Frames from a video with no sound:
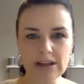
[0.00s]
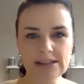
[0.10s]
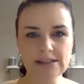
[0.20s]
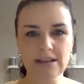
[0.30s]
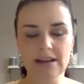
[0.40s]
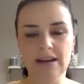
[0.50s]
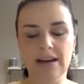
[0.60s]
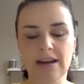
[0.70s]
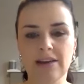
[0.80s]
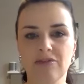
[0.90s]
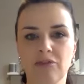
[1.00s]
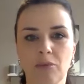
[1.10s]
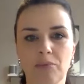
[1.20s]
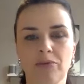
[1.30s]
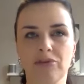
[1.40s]
is the key
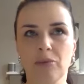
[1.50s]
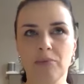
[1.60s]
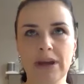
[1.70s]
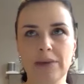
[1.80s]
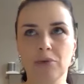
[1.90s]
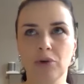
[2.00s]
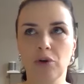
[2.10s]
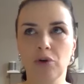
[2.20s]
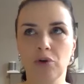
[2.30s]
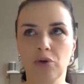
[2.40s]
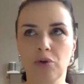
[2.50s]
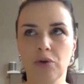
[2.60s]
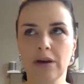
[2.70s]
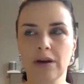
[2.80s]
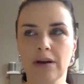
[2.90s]
for people who,
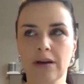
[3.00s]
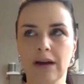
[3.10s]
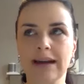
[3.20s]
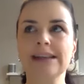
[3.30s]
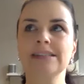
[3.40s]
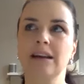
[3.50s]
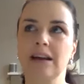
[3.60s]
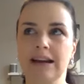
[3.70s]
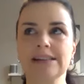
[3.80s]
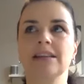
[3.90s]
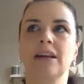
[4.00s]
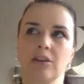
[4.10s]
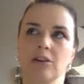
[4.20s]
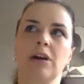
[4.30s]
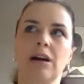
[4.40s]
I guess
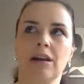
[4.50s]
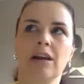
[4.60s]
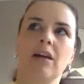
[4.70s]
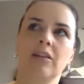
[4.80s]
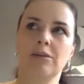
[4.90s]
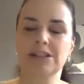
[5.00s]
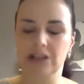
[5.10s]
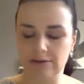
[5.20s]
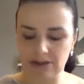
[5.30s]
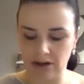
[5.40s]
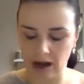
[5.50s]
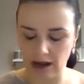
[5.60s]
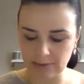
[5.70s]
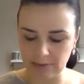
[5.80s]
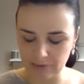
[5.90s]
another question I was going to
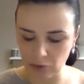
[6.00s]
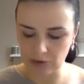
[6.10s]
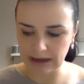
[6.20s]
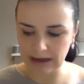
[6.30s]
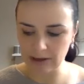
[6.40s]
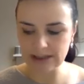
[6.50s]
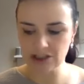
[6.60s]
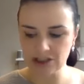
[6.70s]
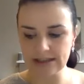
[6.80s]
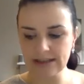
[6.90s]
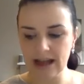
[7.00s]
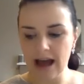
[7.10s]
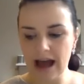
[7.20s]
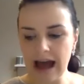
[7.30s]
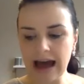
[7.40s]
ask before that question is,
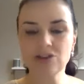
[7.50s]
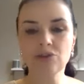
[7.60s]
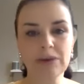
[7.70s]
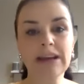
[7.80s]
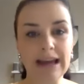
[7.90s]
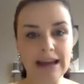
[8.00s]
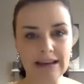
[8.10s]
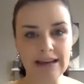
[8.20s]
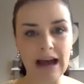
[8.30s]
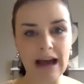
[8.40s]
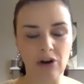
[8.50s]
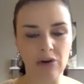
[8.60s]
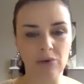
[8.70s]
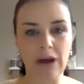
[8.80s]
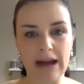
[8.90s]
how do we get in our
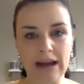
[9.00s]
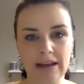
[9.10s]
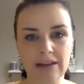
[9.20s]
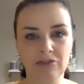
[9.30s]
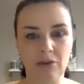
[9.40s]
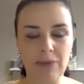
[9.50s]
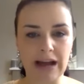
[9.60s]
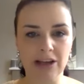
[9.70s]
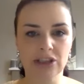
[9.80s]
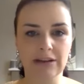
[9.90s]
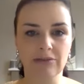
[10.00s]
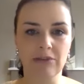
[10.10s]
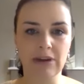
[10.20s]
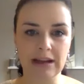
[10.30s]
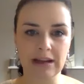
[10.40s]
own way from actually
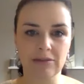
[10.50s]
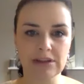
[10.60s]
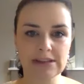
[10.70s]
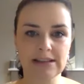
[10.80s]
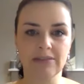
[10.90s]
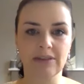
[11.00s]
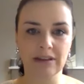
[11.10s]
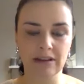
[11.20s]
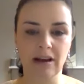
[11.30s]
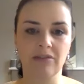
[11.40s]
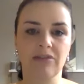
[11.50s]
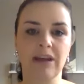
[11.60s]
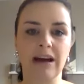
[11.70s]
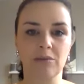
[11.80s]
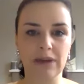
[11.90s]
really receiving the love
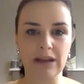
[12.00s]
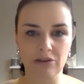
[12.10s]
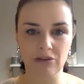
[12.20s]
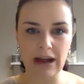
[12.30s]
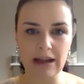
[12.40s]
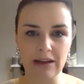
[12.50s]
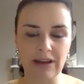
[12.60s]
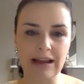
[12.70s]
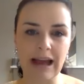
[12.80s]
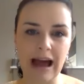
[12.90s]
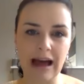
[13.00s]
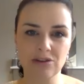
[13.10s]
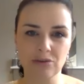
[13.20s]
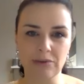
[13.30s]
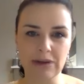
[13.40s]
that we crave? Like, how
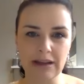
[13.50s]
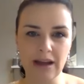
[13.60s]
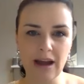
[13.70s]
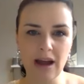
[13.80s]
do we